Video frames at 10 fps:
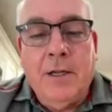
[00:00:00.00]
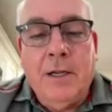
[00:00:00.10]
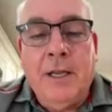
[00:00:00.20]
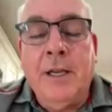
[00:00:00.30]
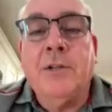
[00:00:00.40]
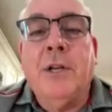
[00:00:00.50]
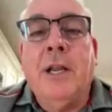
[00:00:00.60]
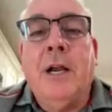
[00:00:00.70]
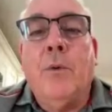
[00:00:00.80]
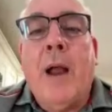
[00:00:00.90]

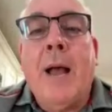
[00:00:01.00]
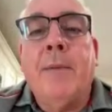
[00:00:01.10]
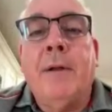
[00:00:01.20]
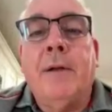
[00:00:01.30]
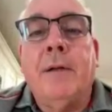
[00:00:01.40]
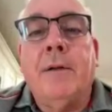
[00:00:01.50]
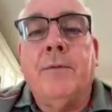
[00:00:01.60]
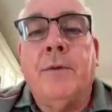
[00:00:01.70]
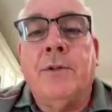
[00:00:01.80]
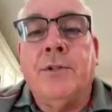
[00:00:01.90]
Conditioning a rabbit
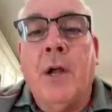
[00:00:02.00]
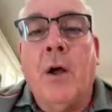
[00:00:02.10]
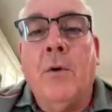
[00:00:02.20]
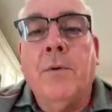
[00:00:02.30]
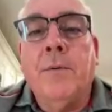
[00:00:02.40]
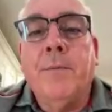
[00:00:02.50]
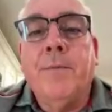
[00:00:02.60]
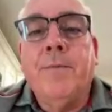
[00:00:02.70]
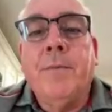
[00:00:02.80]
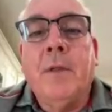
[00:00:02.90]
for show
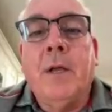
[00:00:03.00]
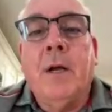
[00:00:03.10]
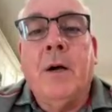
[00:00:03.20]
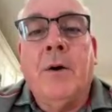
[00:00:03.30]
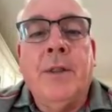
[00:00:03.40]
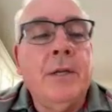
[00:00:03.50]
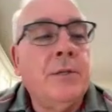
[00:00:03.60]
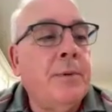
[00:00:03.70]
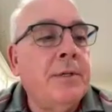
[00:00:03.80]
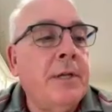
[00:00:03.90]
or
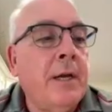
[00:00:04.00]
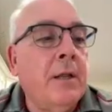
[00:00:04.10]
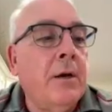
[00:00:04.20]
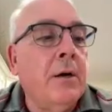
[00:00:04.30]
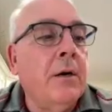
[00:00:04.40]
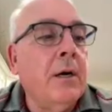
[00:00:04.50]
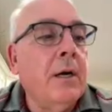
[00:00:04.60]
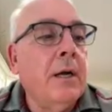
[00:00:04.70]
this particular